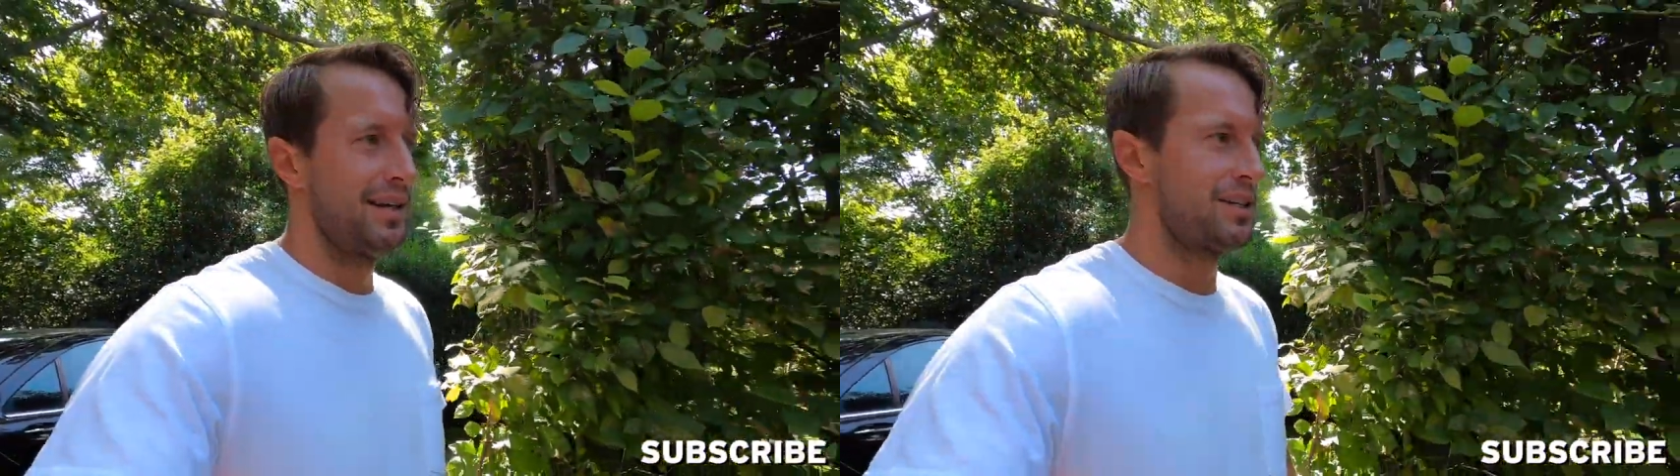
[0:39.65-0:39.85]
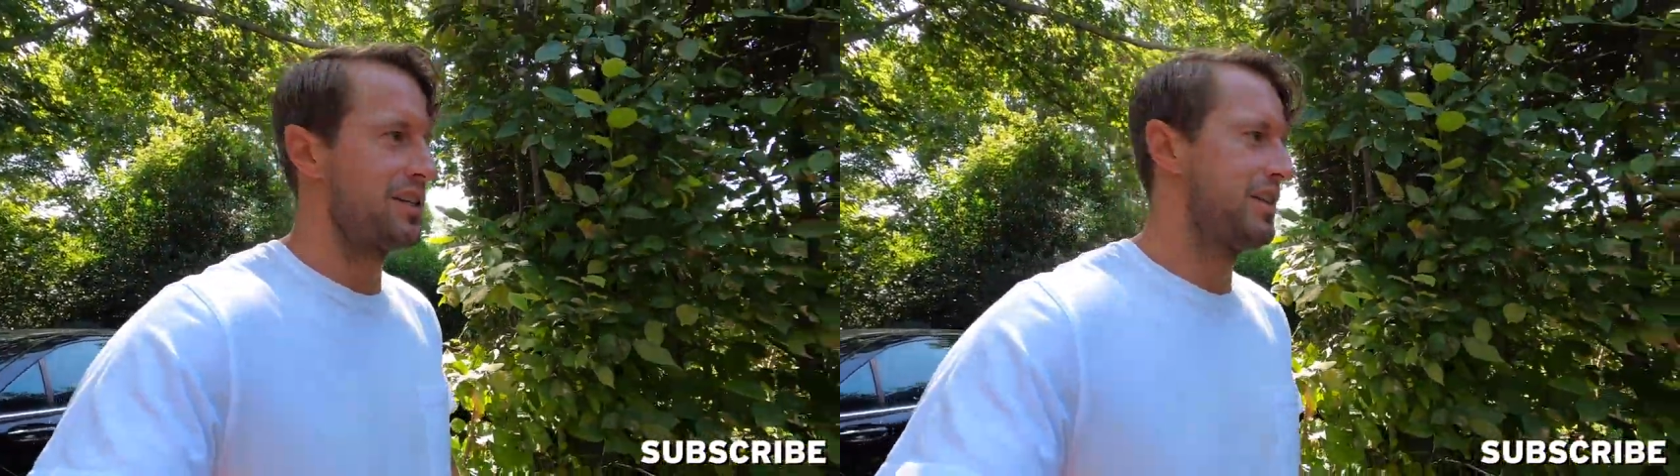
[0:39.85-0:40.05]

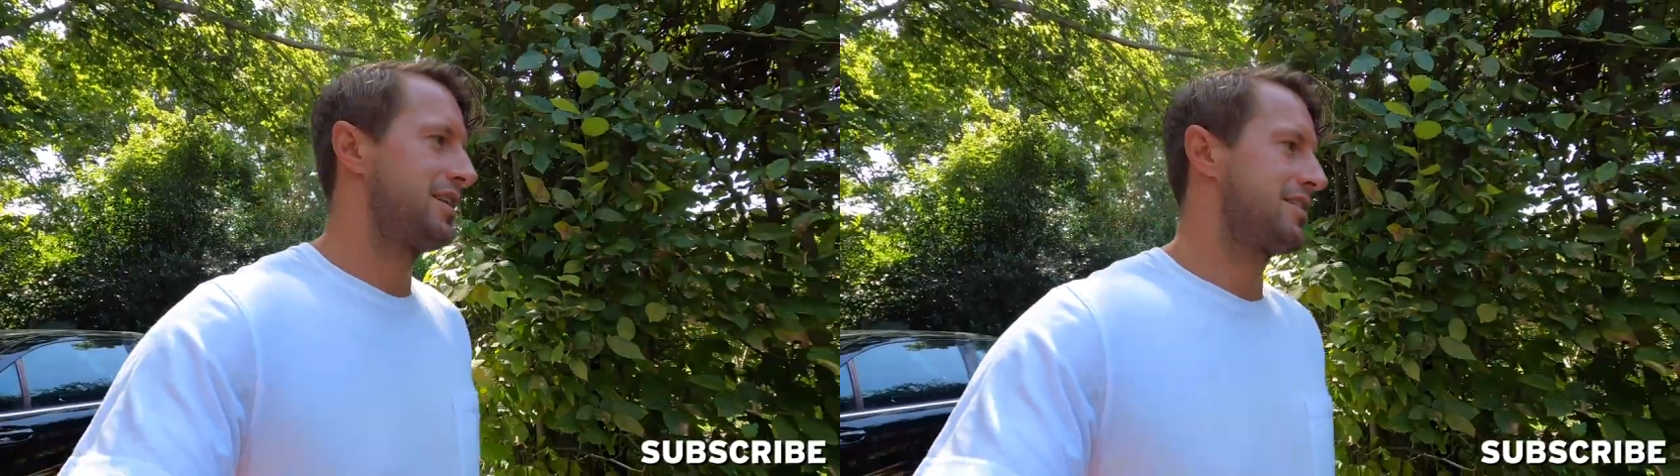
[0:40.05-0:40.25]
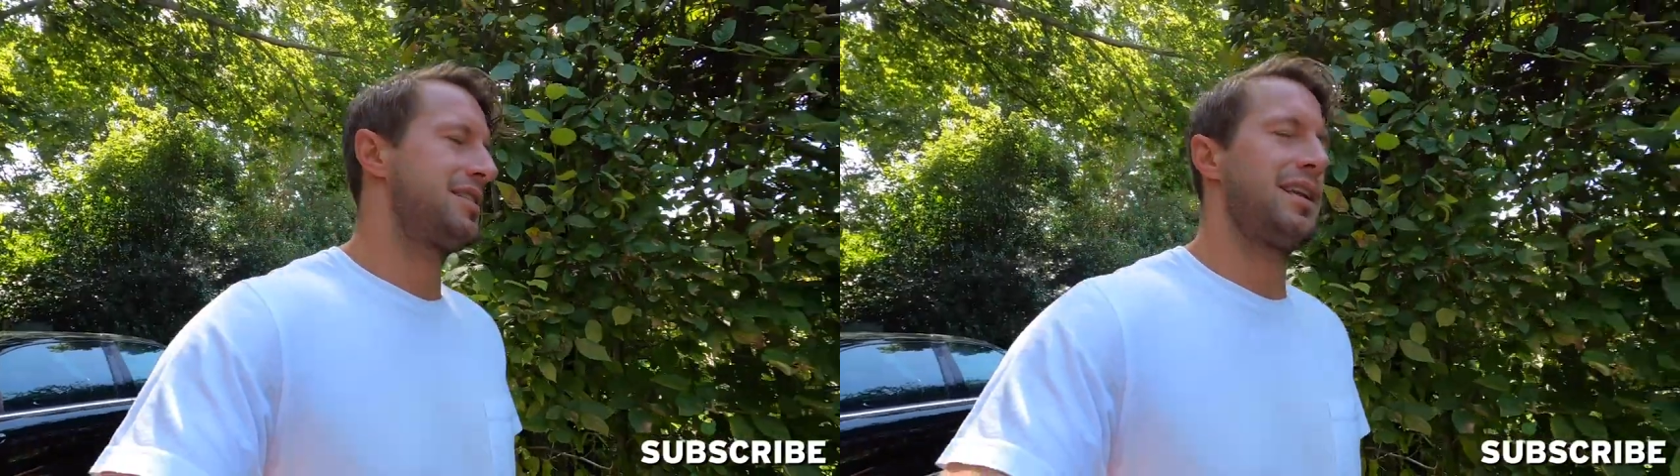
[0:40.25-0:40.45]
actually
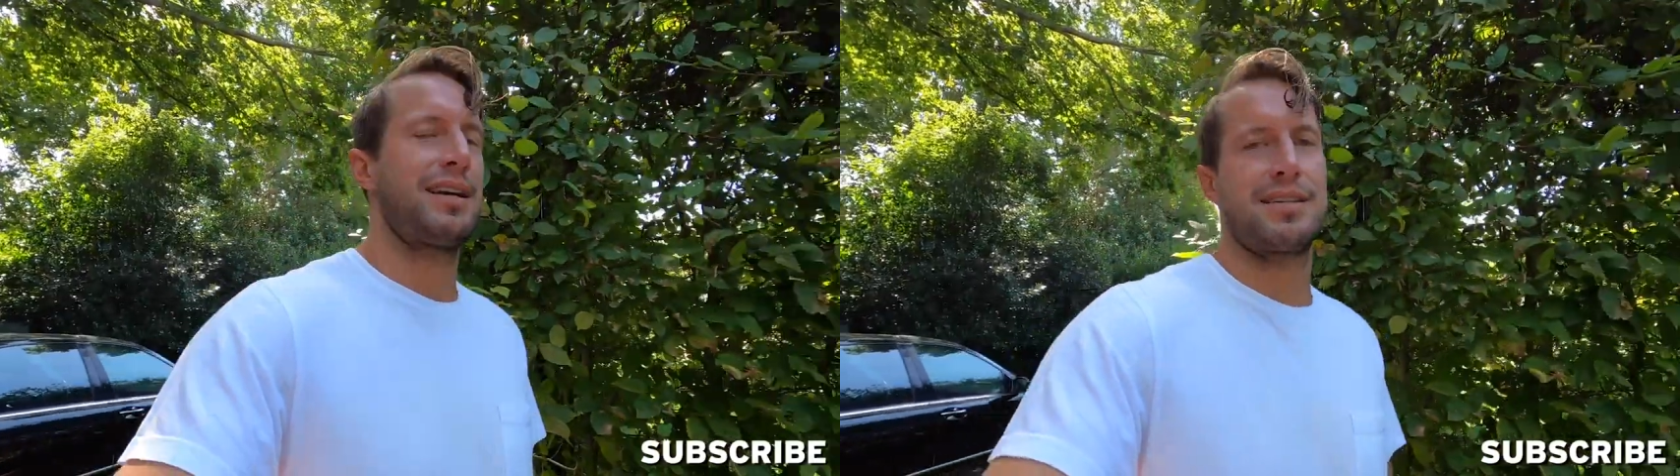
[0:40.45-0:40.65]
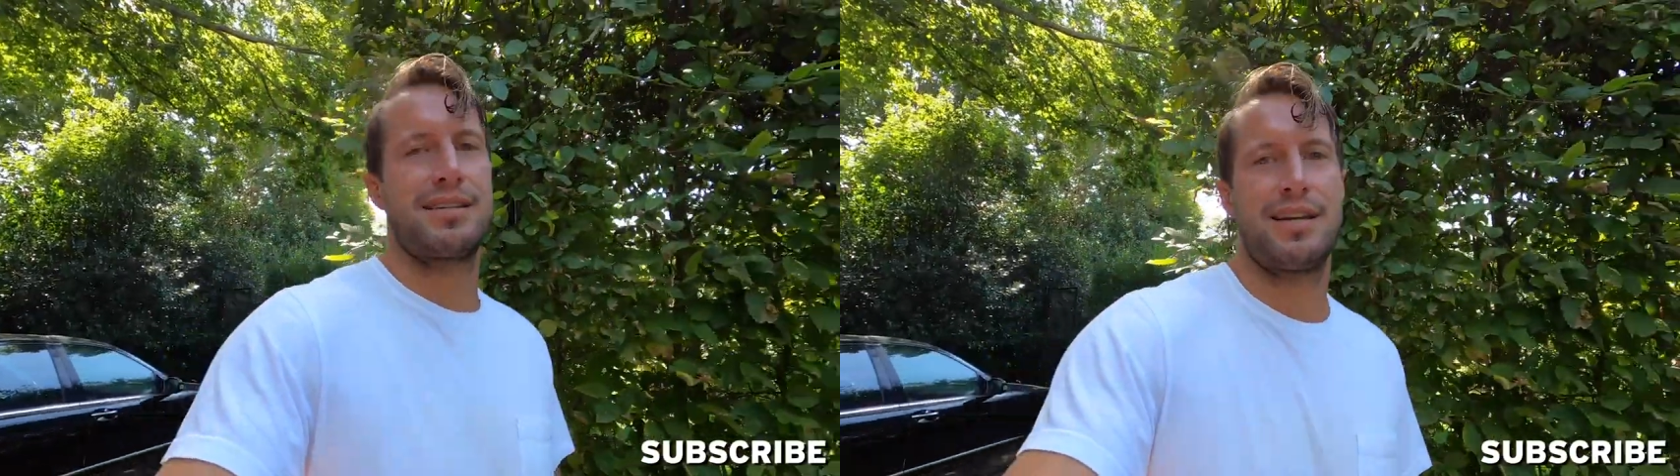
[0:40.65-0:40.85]
this
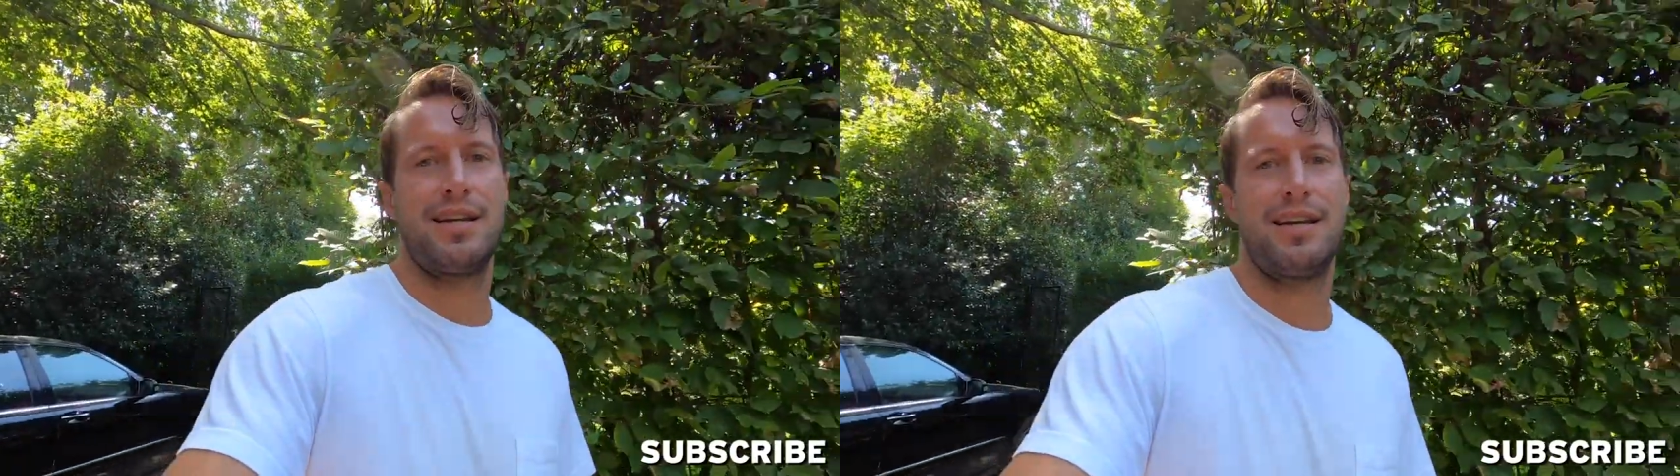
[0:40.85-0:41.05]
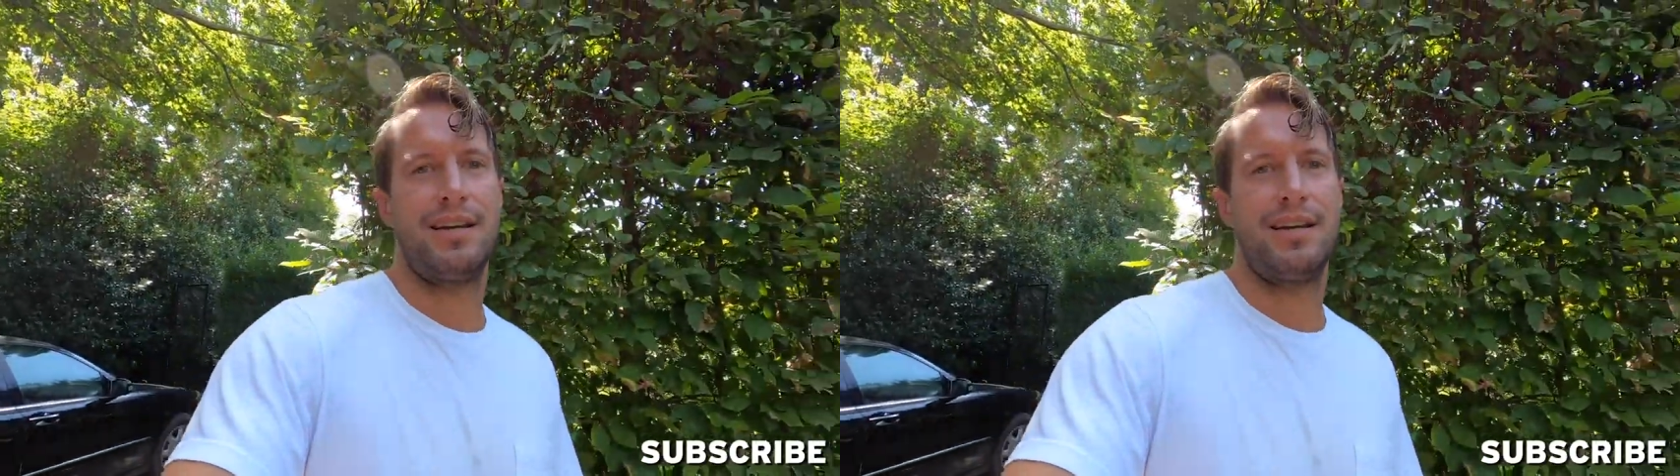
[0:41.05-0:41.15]
next